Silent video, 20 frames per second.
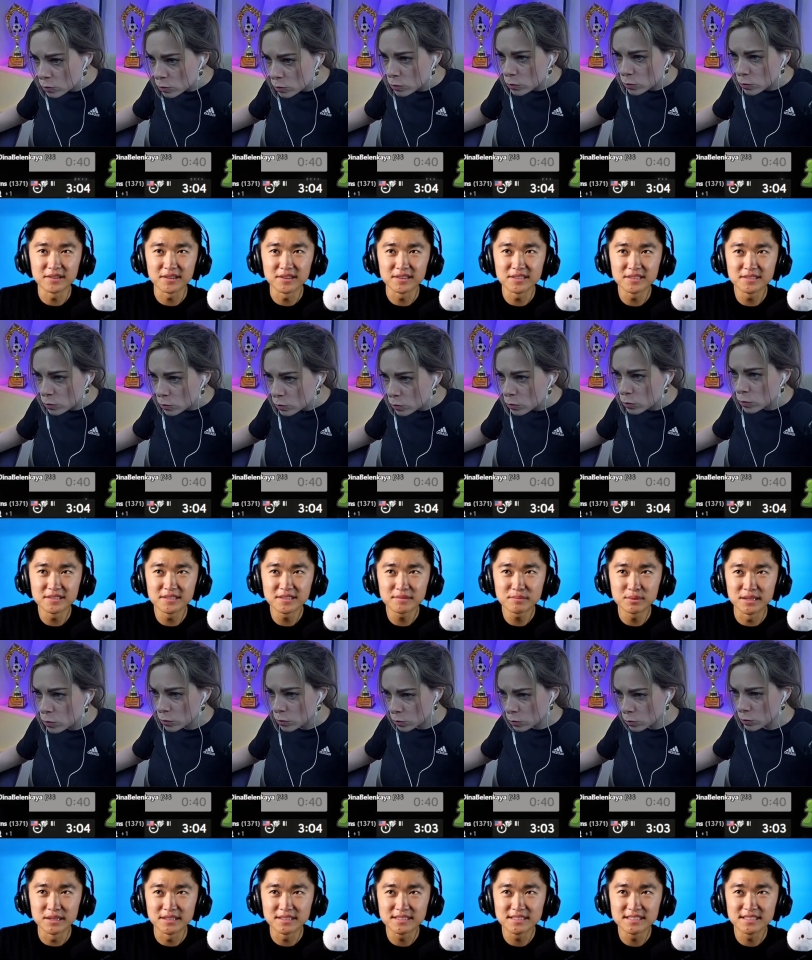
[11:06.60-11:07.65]
Speaker 1: what you're doing,
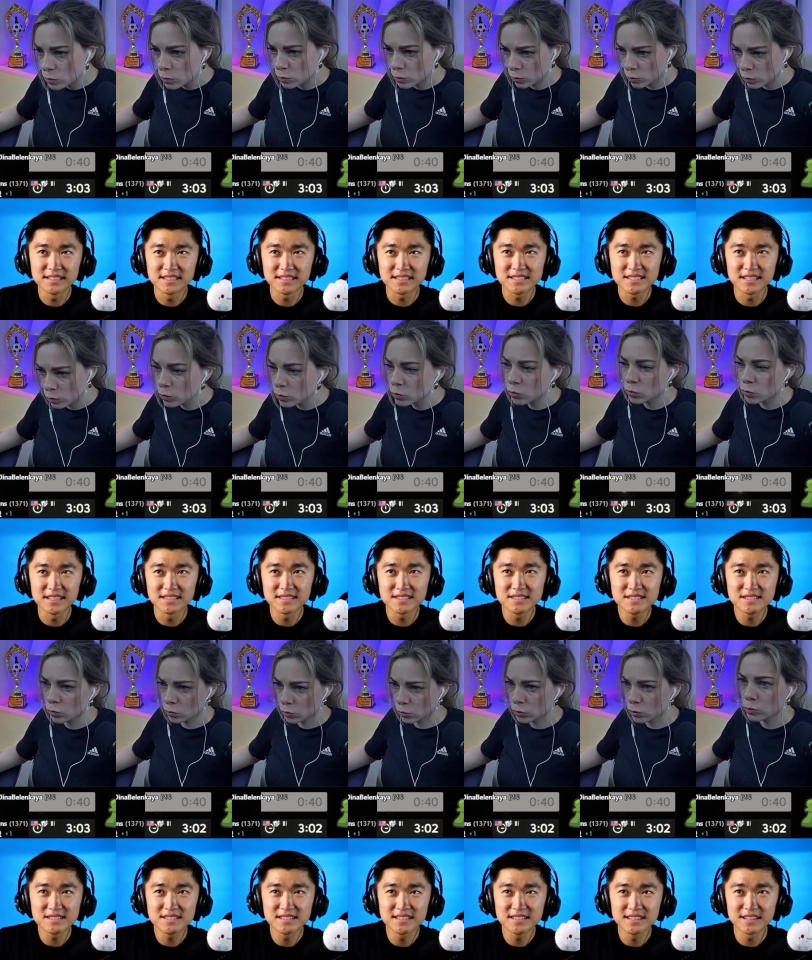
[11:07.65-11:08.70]
but I guess
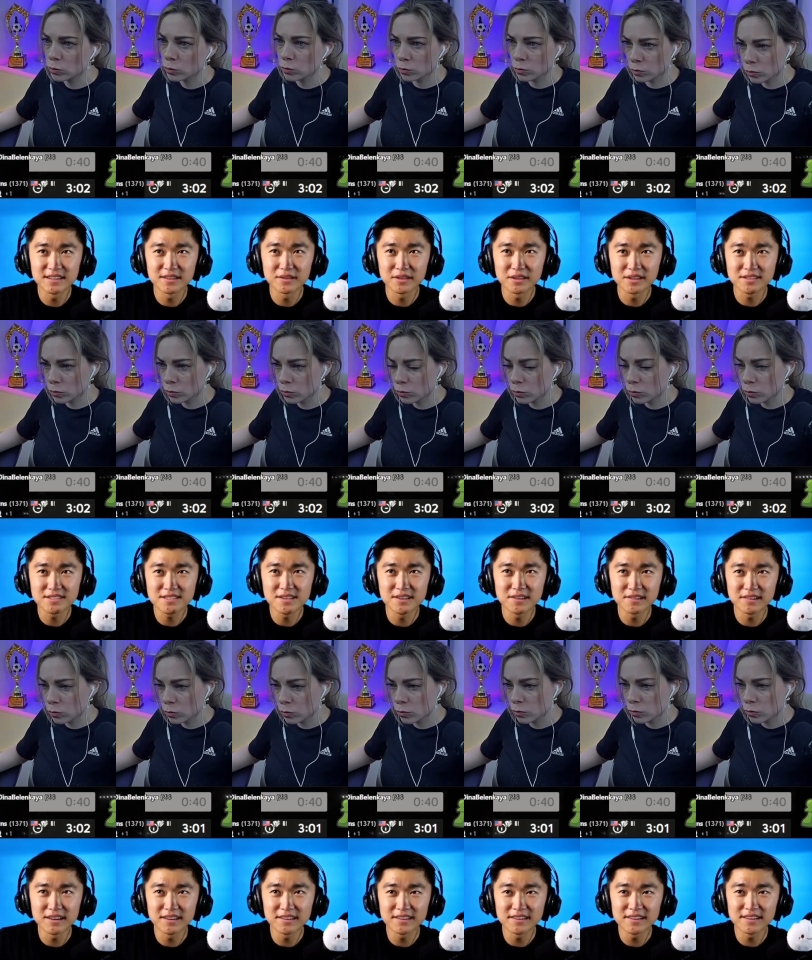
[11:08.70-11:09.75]
that's how things go
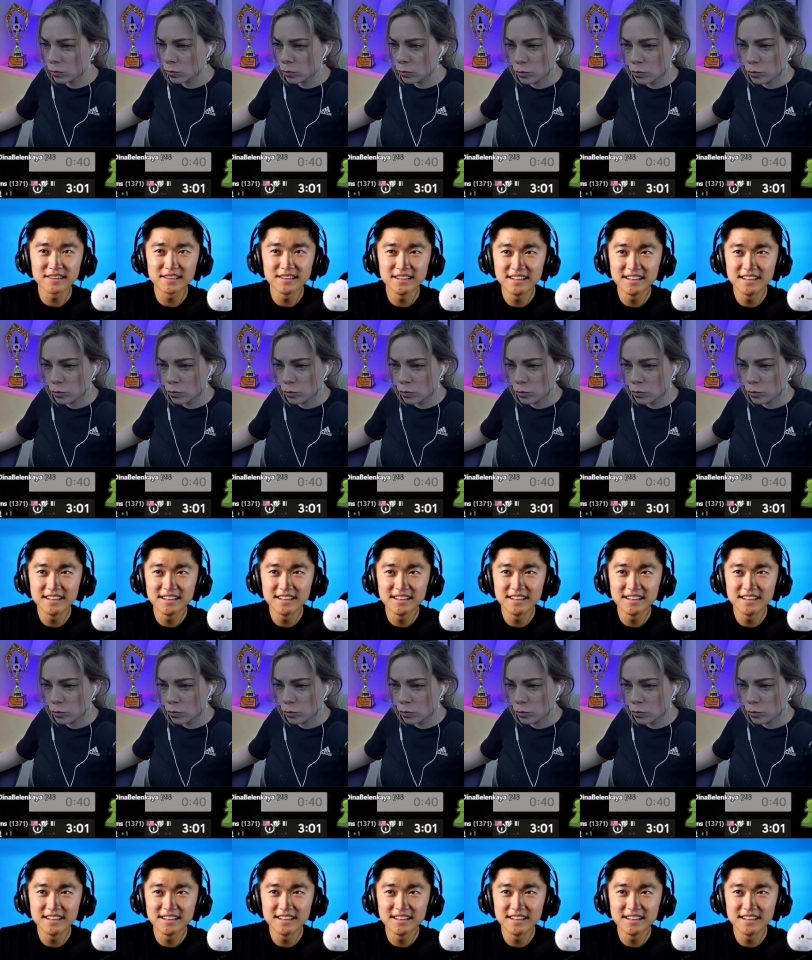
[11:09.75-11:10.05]
around here.